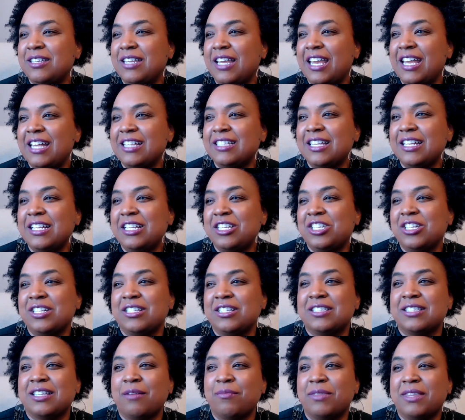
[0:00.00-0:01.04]
is it
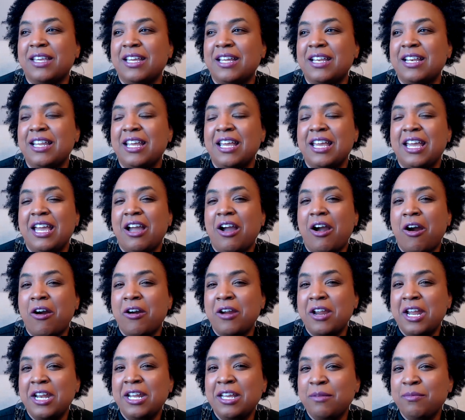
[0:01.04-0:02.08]
just something, are
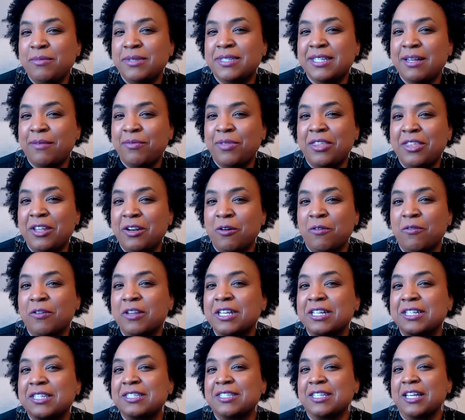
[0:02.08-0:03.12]
idioms something that are
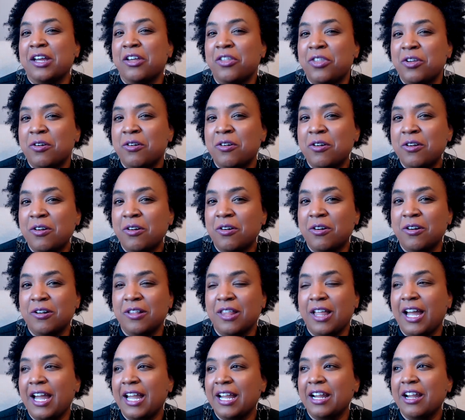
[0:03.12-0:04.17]
really Southern, or
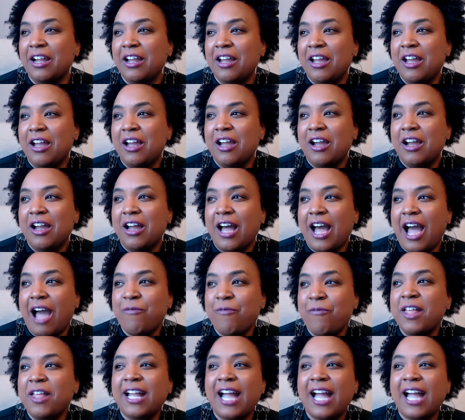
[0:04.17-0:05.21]
like, I
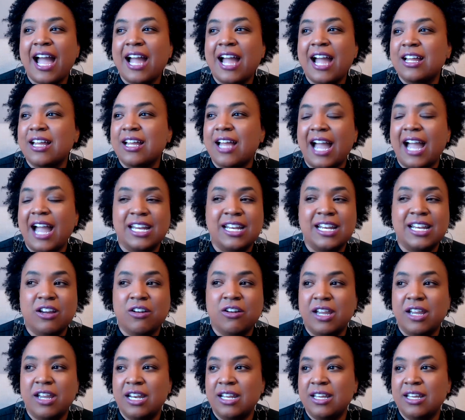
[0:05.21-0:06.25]
feel like I can
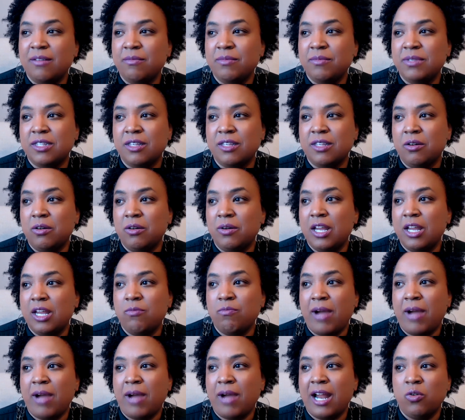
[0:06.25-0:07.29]
hear idioms though in
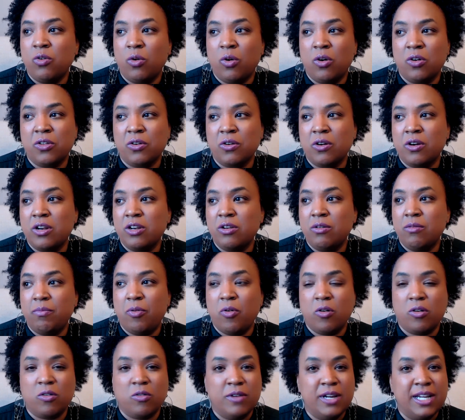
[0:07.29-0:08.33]
my Northern
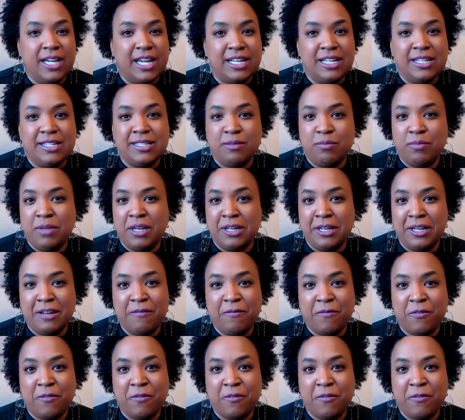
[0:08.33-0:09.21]
Puerto Rican and Dominican